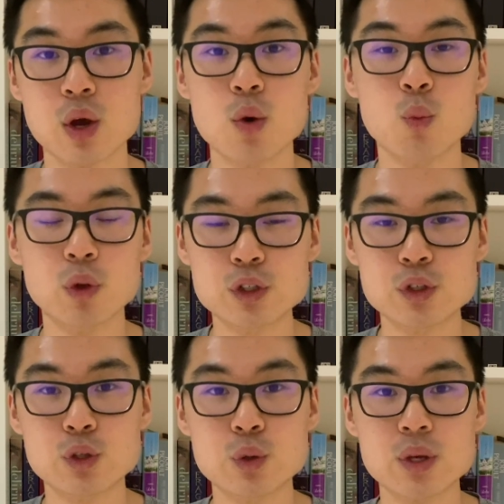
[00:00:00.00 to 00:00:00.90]
What you should
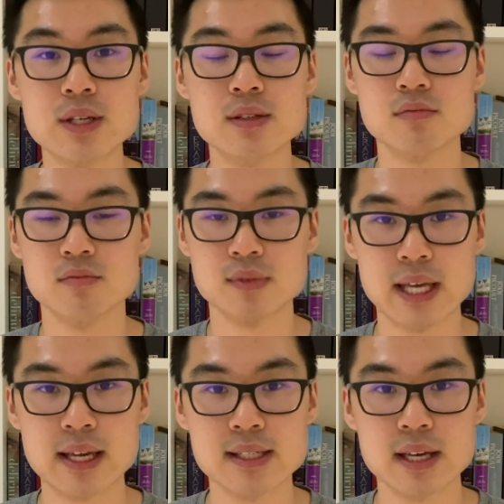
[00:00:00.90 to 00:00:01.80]
do is take a
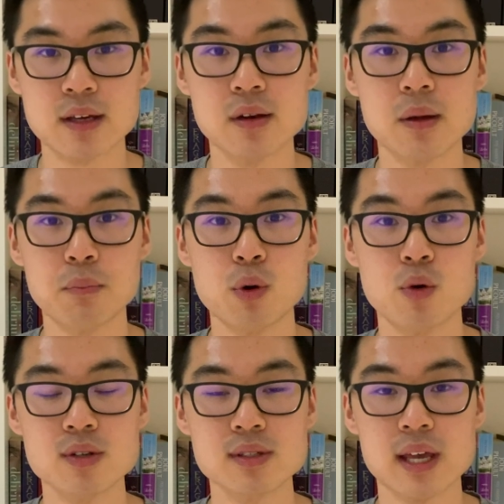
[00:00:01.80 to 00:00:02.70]
second,
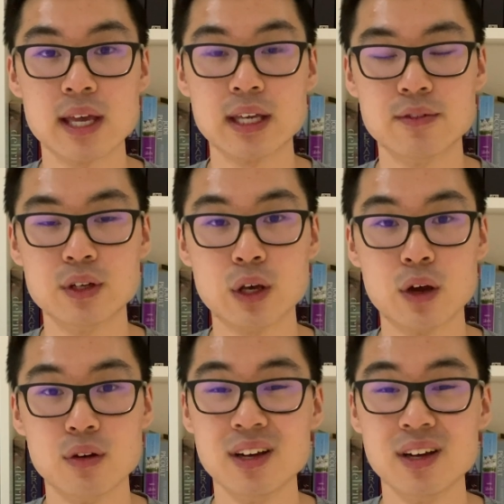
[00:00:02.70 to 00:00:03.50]
pause, and give it a go.